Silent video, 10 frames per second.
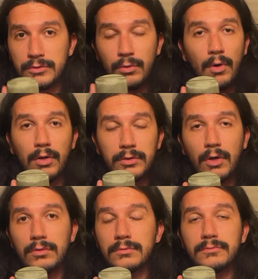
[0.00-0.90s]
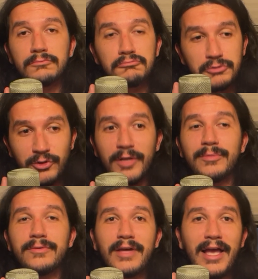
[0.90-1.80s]
So all in all, Stripe
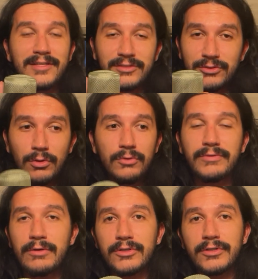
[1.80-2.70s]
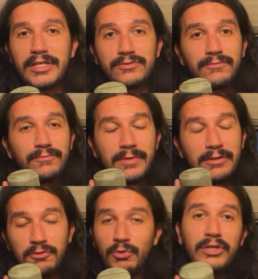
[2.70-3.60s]
as a solo founder is
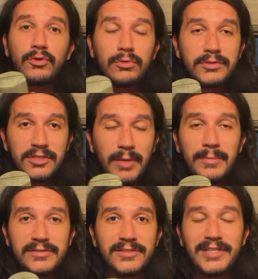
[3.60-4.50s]
critical to my business.